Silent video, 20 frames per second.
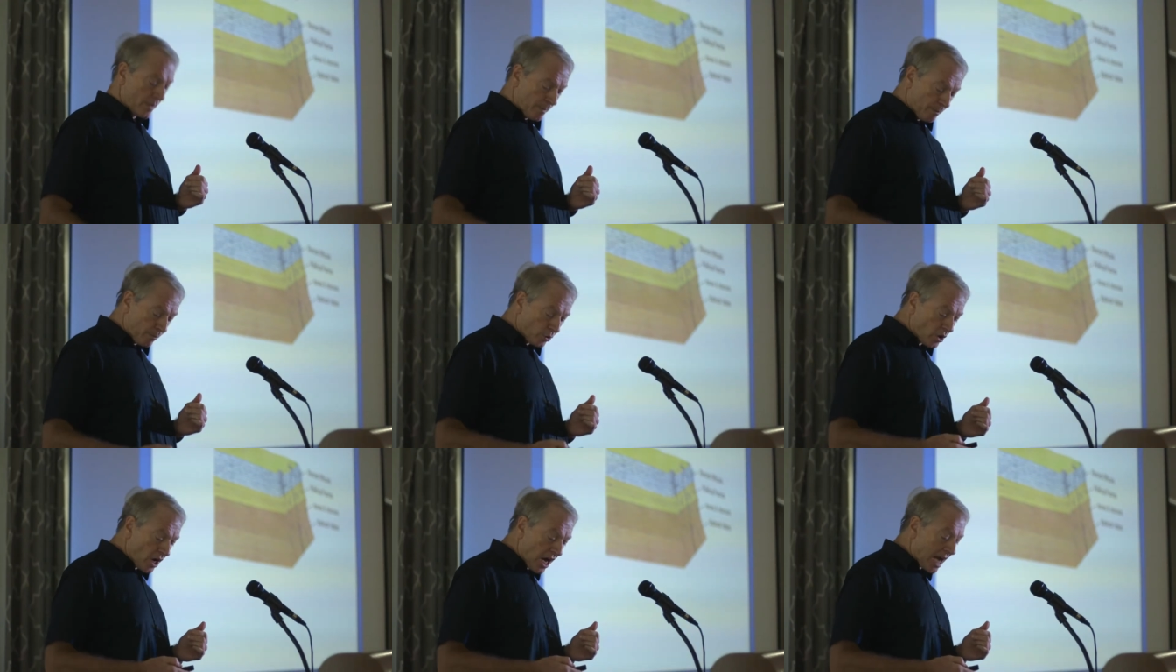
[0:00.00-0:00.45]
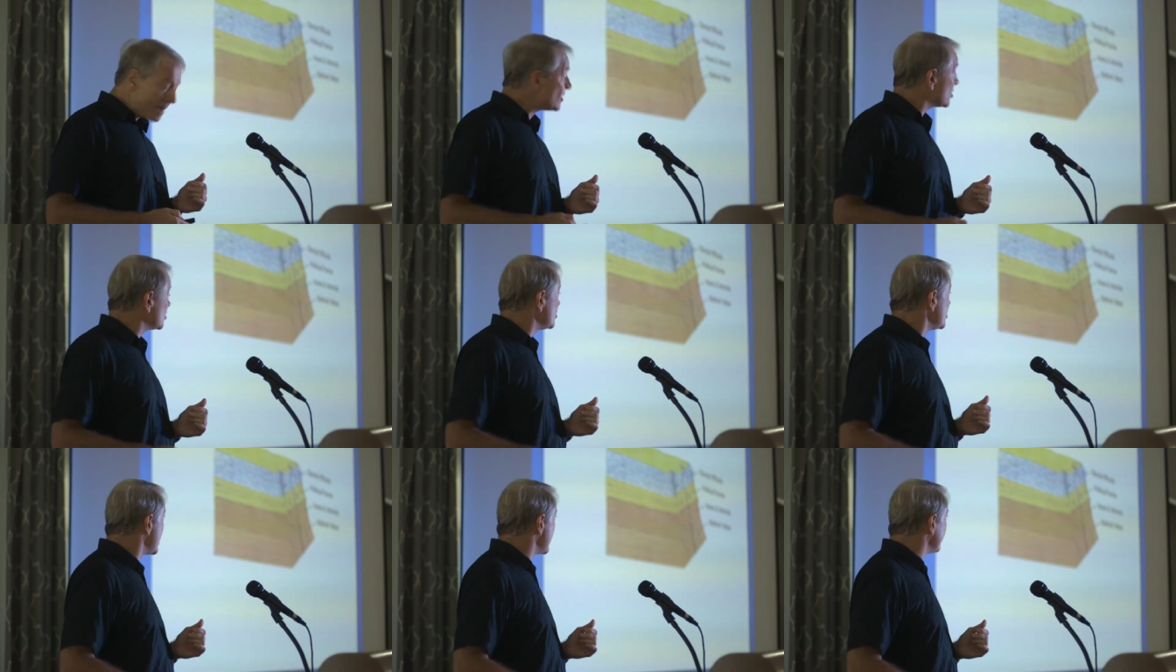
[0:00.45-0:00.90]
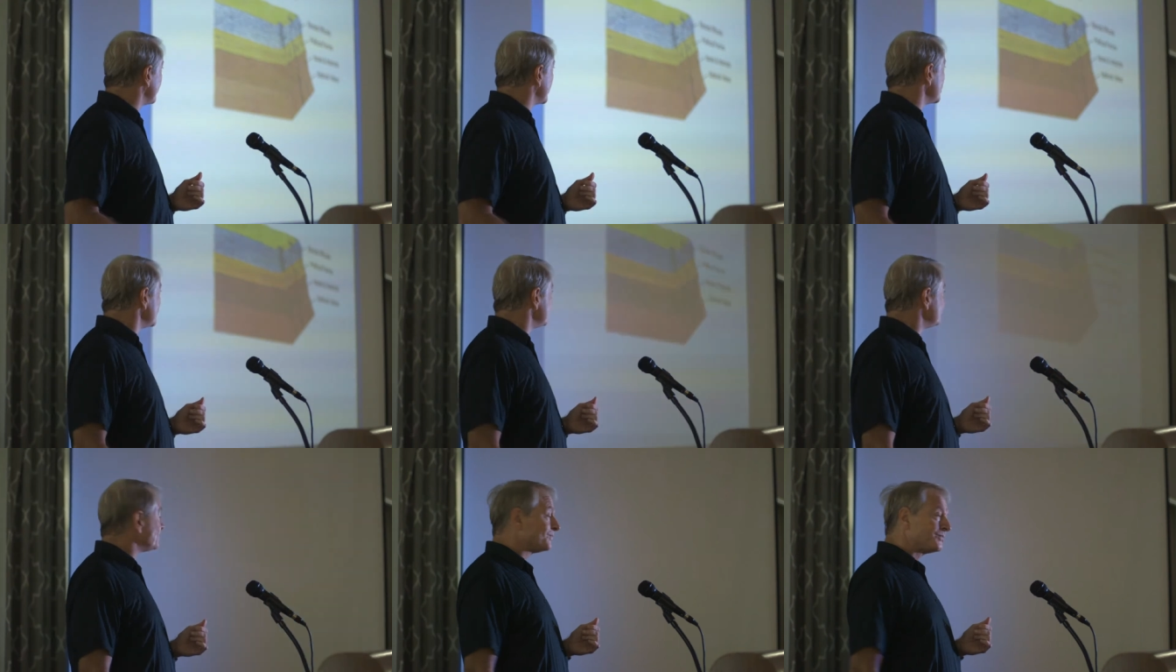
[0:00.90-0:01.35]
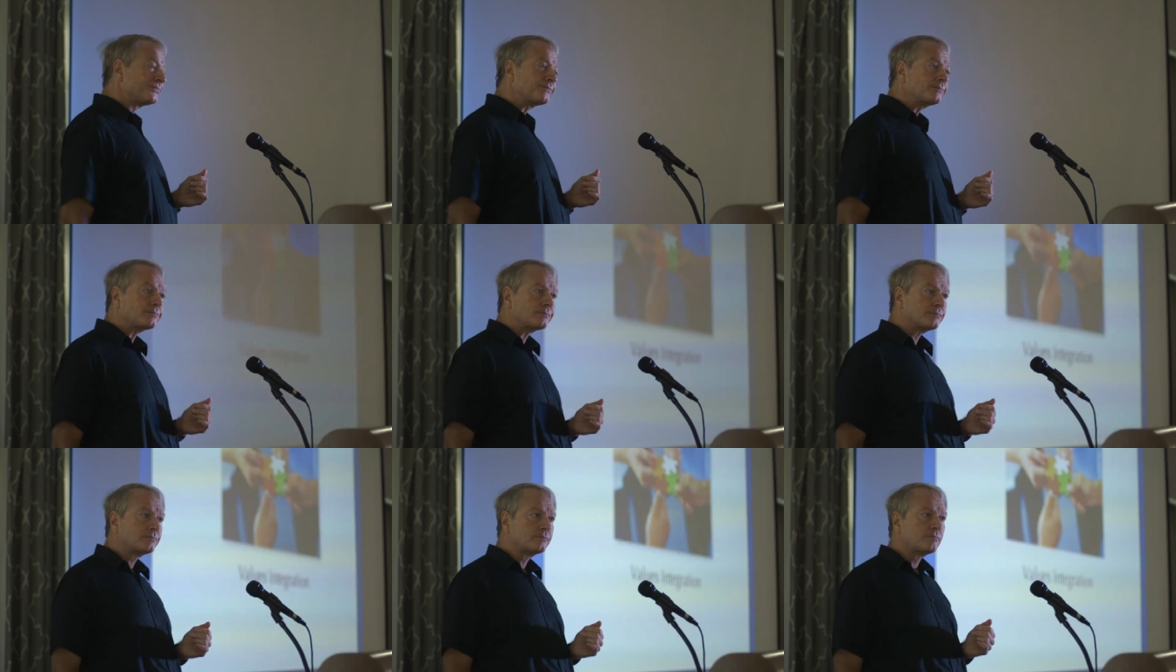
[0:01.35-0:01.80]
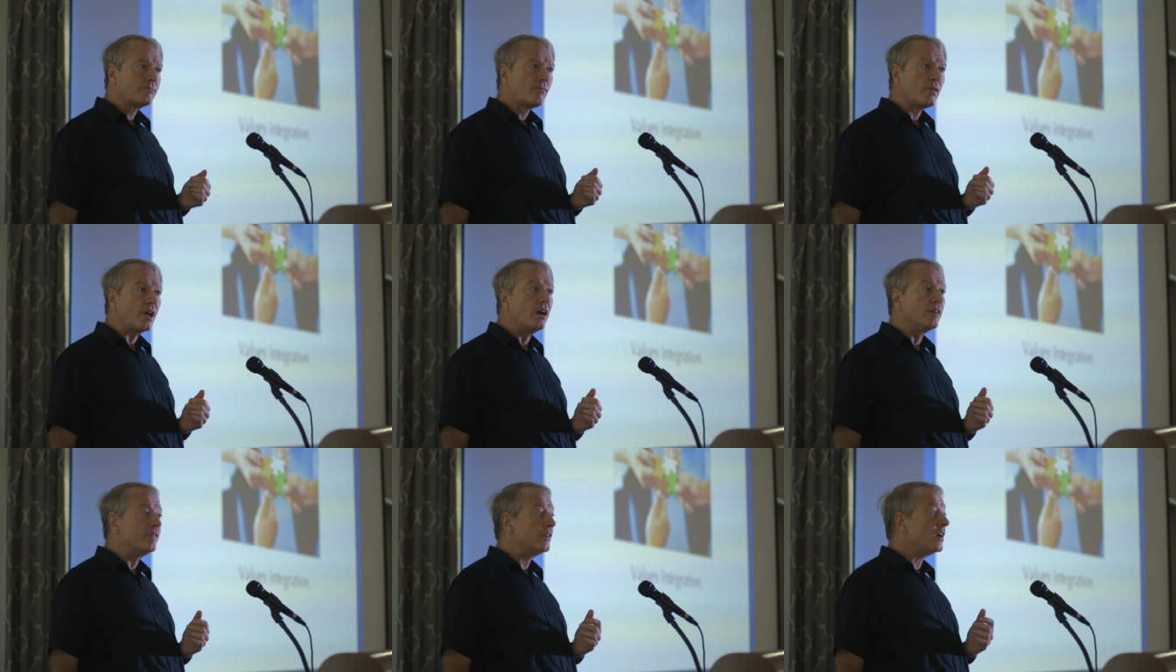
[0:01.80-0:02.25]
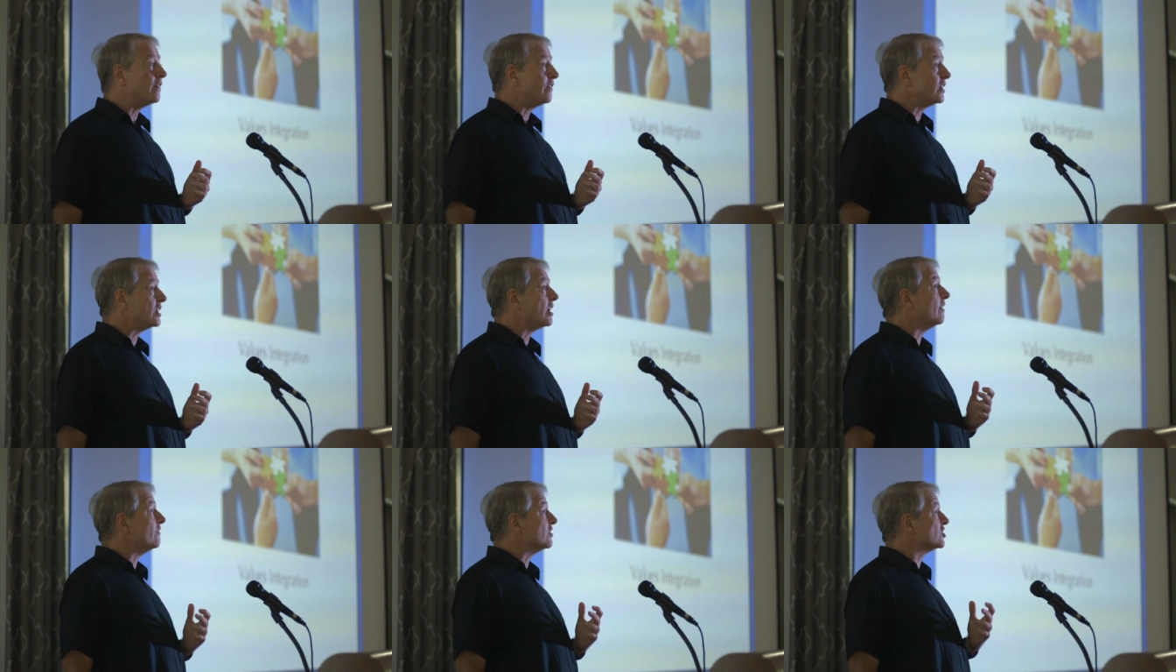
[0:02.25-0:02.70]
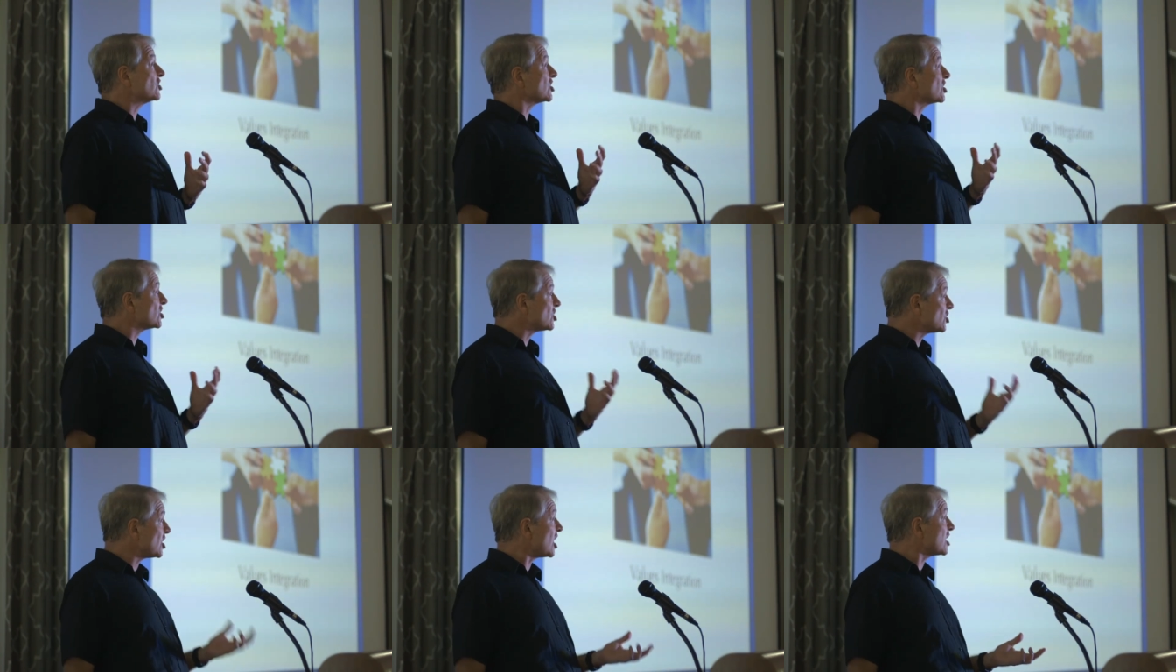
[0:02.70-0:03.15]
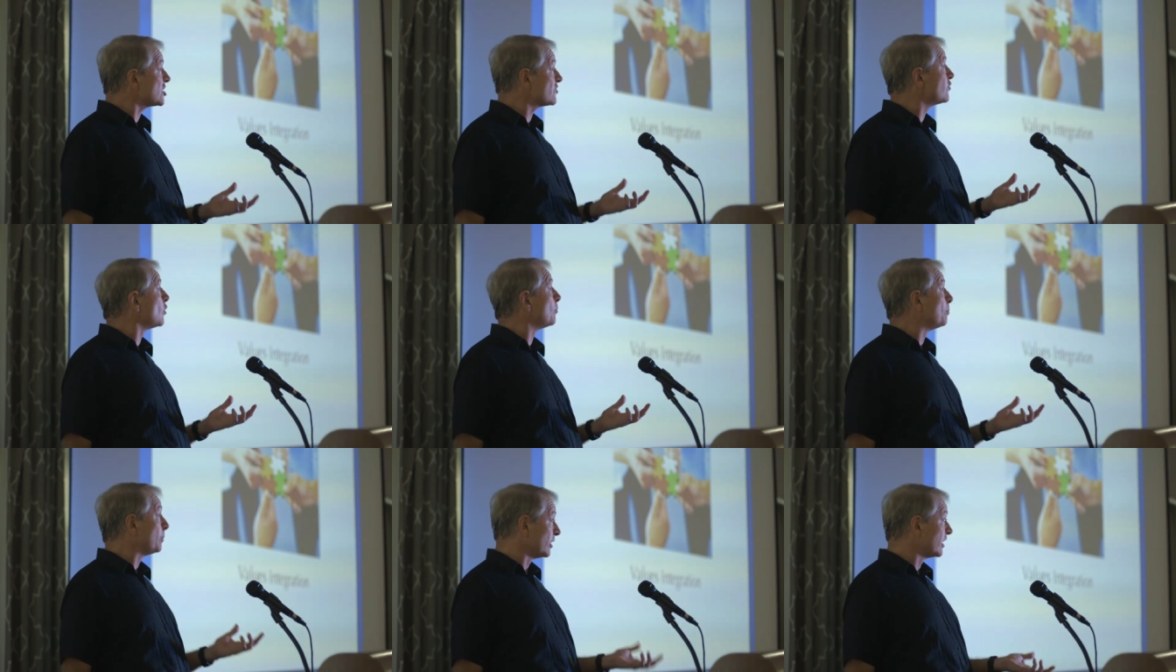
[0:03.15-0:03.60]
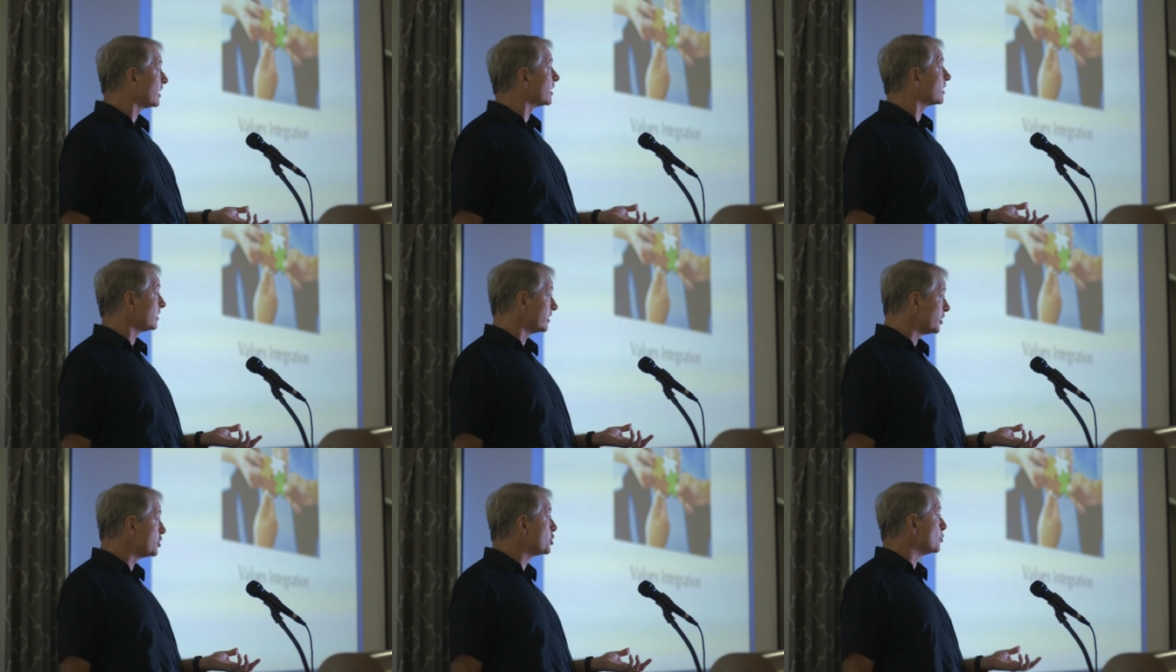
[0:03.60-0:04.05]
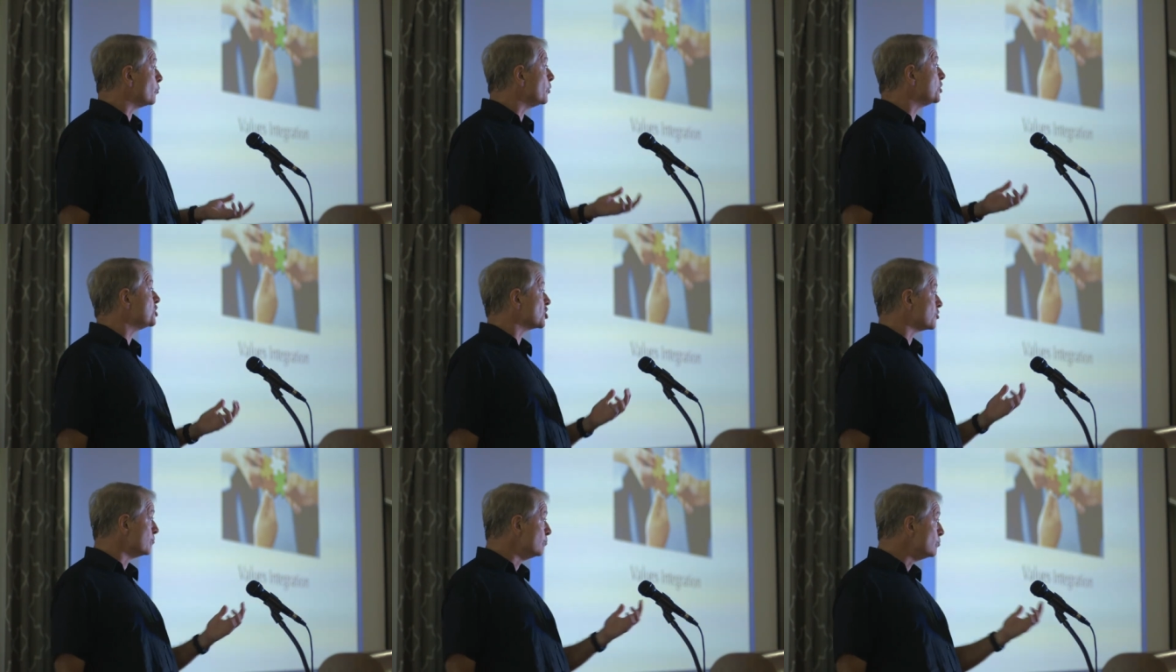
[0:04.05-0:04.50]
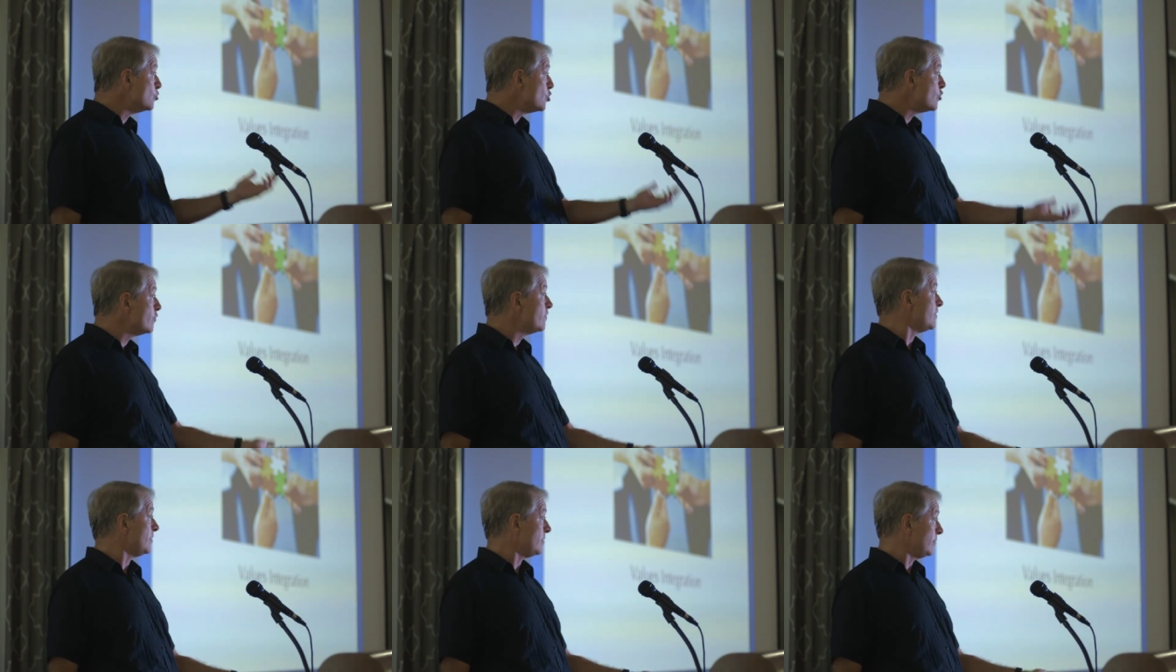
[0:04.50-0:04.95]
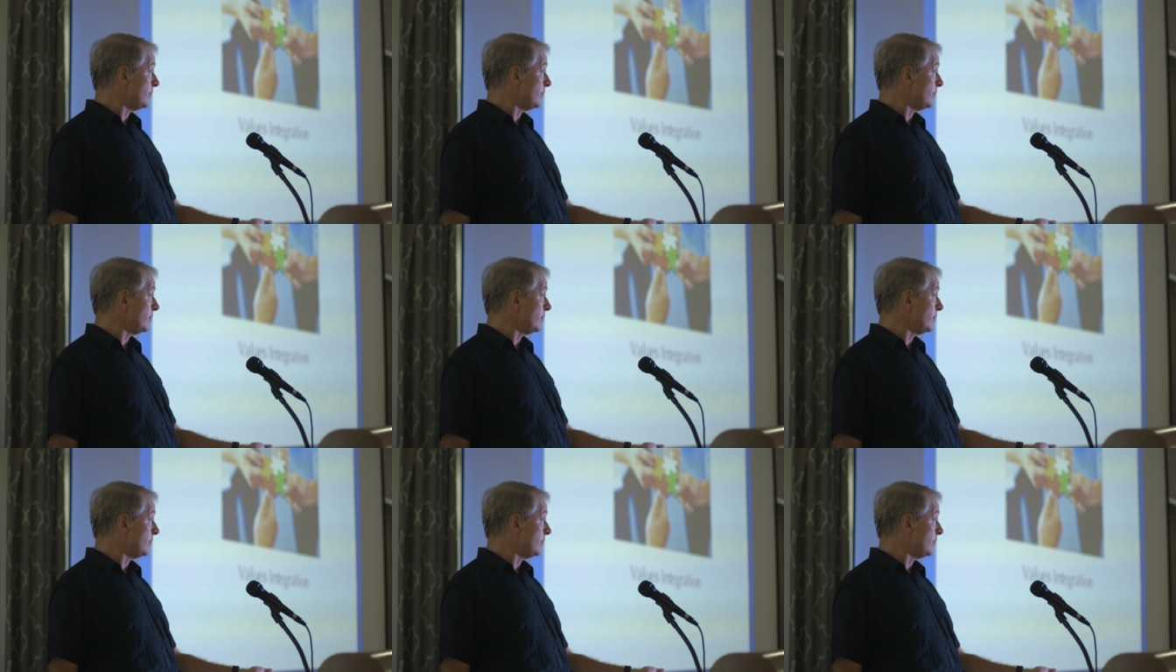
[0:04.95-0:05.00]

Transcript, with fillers: the prime example of, of, a, of a successful political issue, which is move,